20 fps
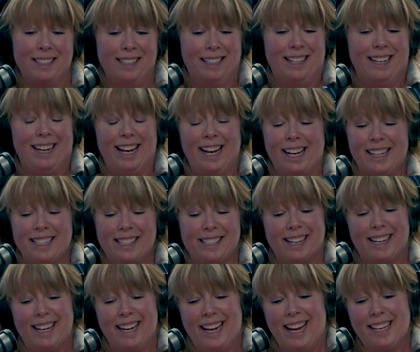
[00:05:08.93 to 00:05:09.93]
And I
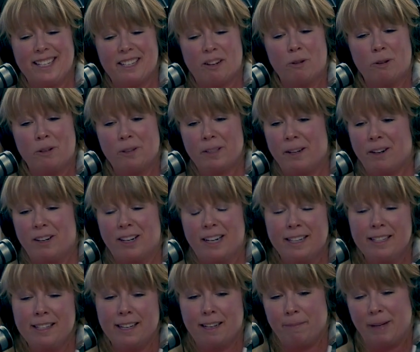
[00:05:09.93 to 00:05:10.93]
had to hold
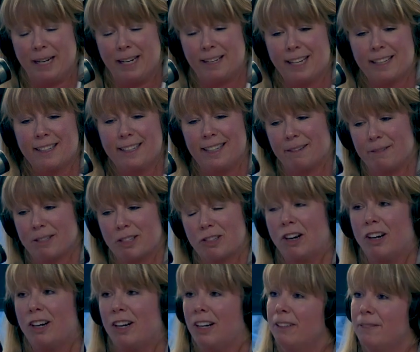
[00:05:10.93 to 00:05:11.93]
on. I mean, luckily I was
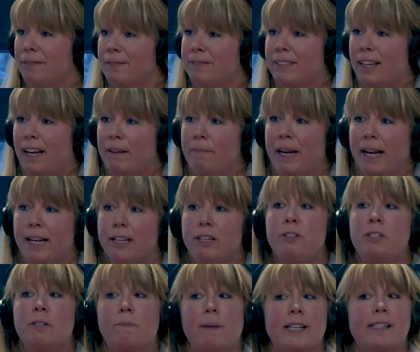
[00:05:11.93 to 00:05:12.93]
tall. I mean, I
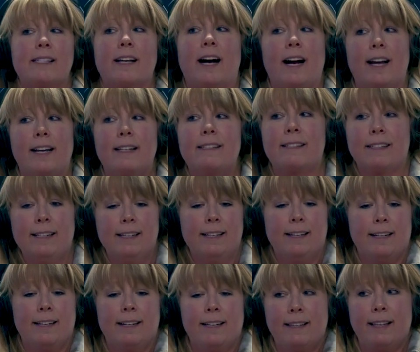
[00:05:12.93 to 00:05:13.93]
used my size
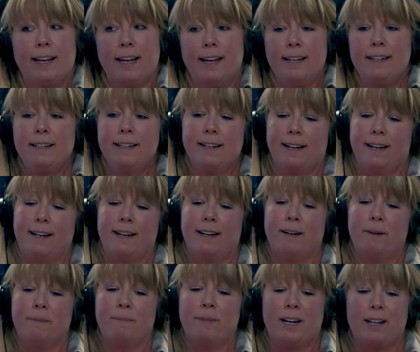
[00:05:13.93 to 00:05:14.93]
then
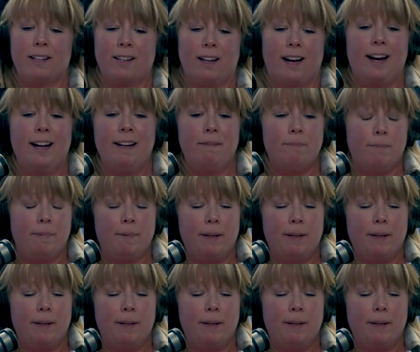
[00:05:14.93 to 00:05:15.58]
a lot, be